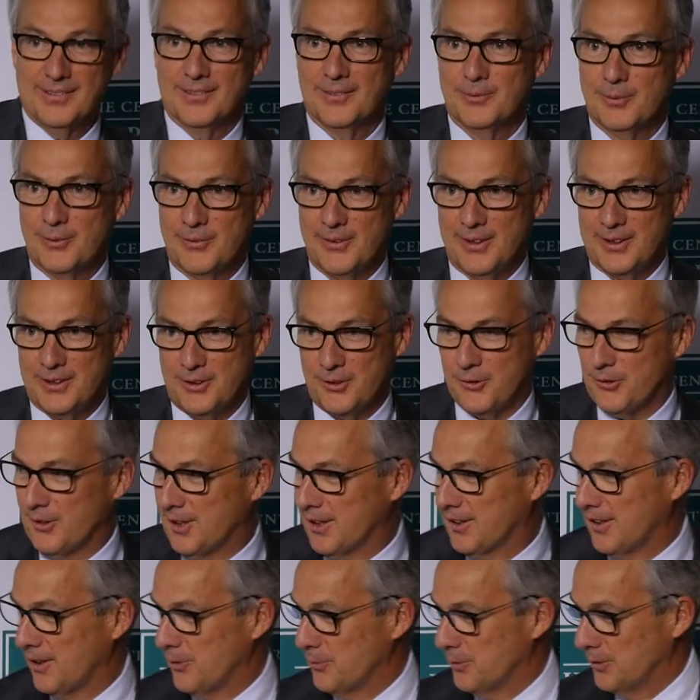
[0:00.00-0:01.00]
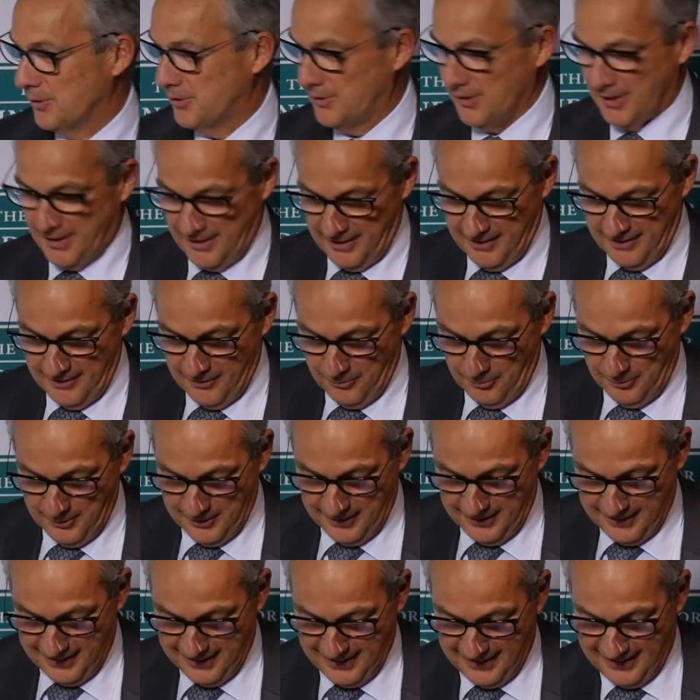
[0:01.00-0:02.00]
Well, thank you, Greg. That was a
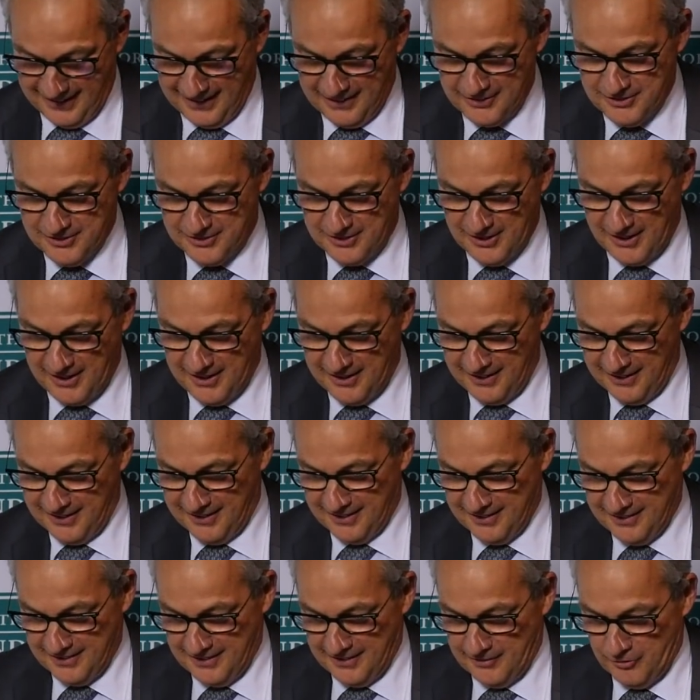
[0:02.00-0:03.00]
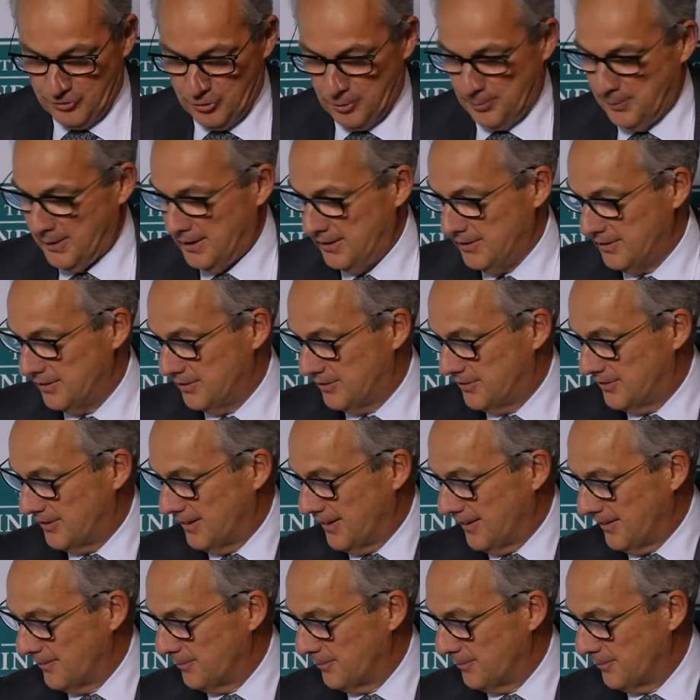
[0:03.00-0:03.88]
really entertaining and tremendous